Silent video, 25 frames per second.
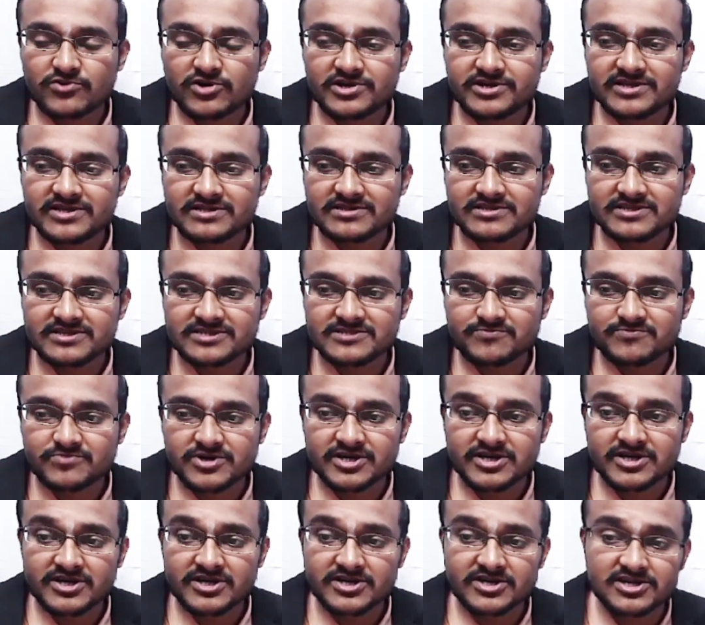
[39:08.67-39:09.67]
involved in
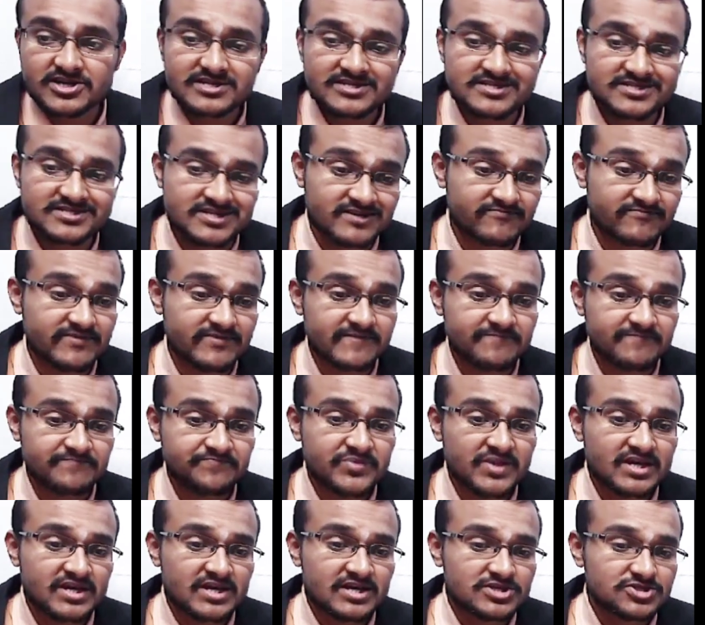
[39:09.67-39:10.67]
this particular
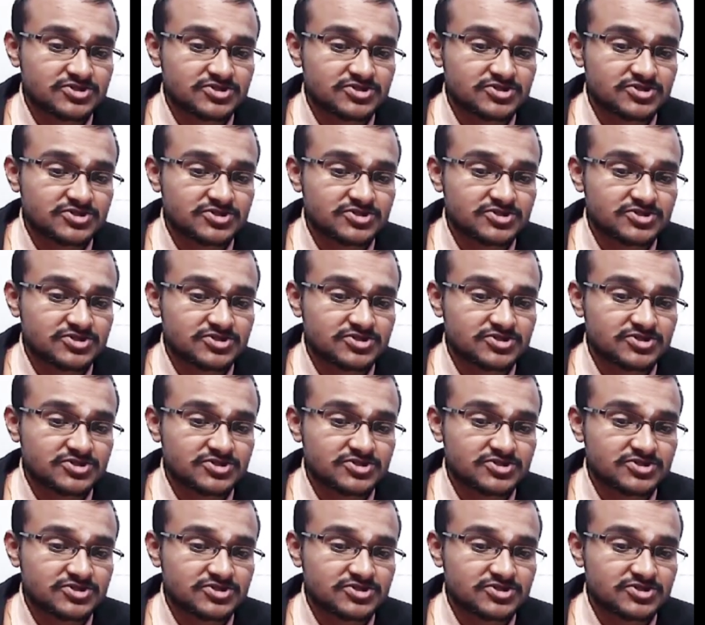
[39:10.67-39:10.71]
survey.